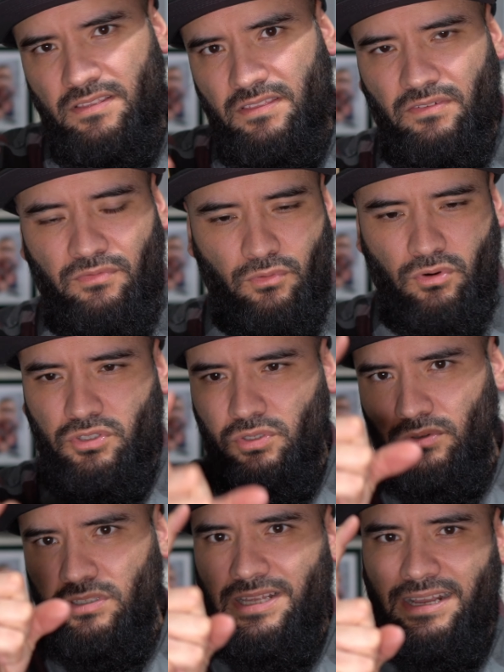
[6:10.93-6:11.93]
The fork
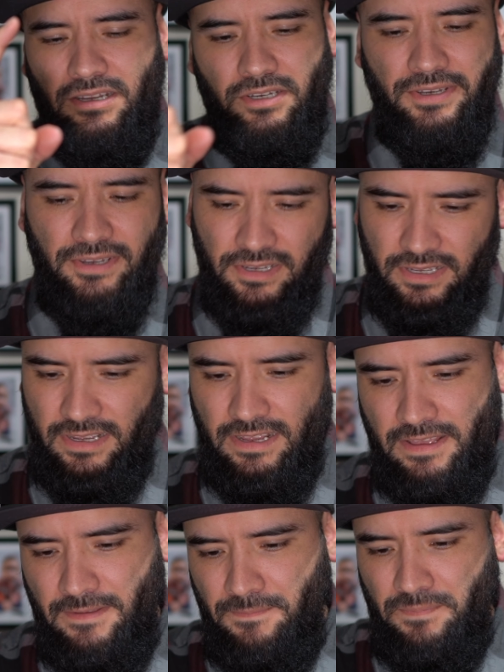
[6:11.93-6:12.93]
tool is like a hook
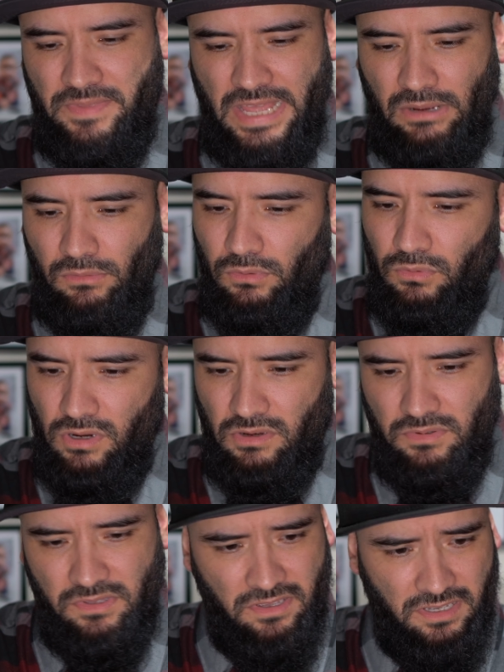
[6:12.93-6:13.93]
that will work
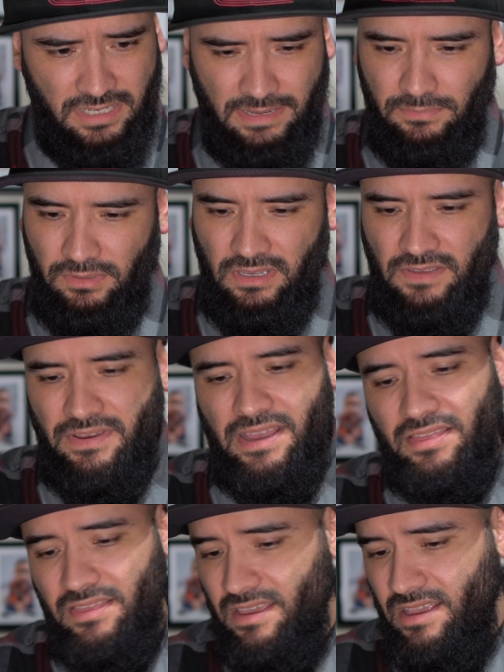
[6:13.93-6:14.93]
with this, I believe. I
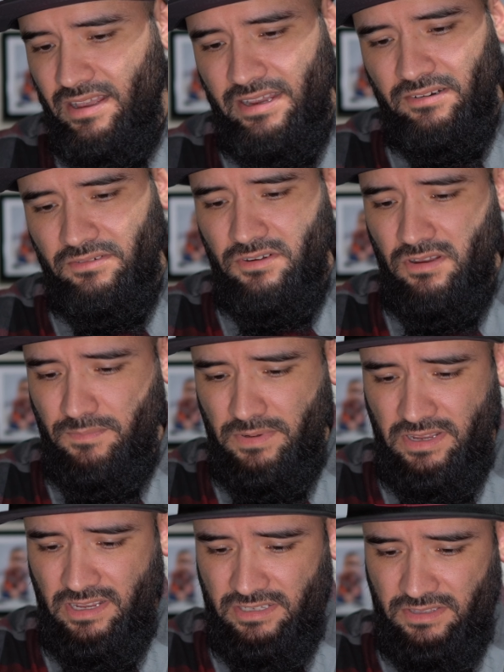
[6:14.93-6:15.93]
think I don't know,
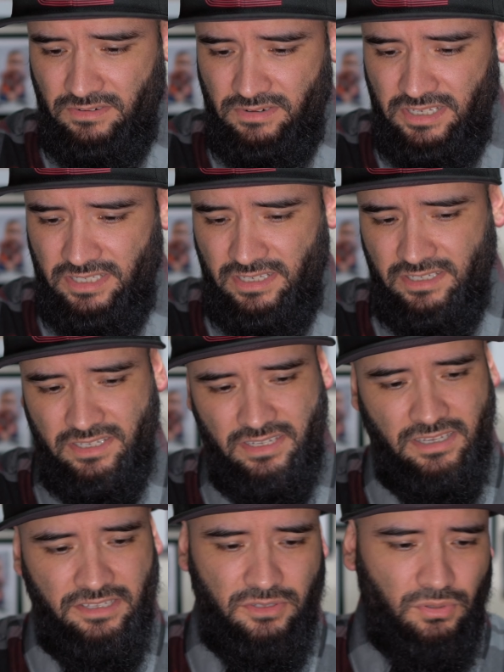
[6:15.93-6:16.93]
but yes, there isn't
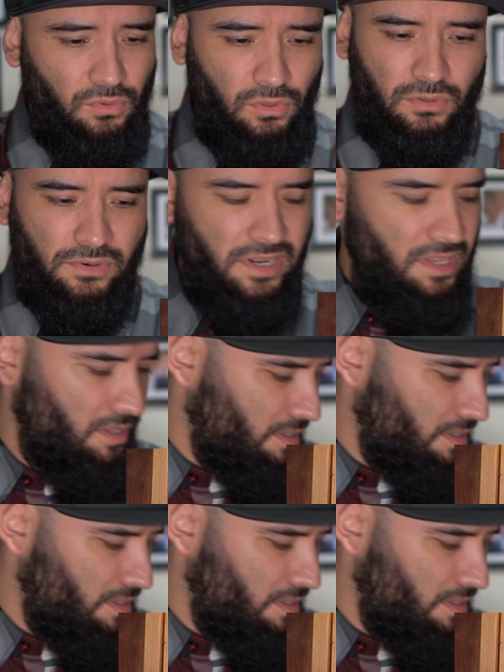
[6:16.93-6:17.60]
a tool or anything